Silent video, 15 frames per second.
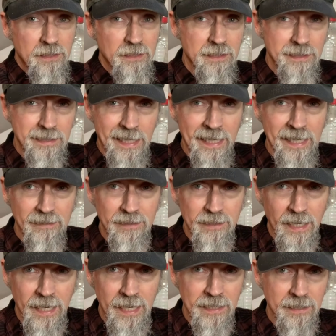set
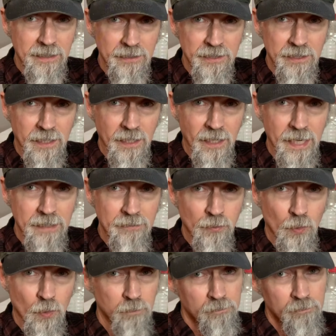outside in the sunlight
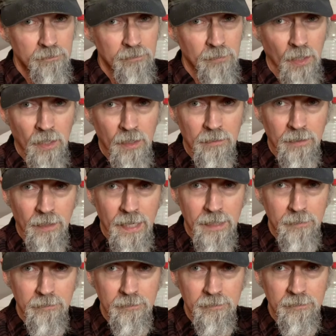for a long
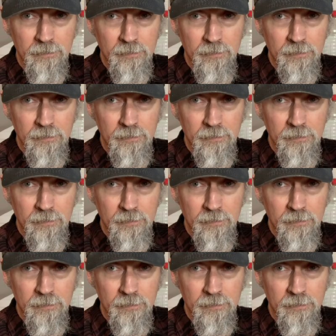time,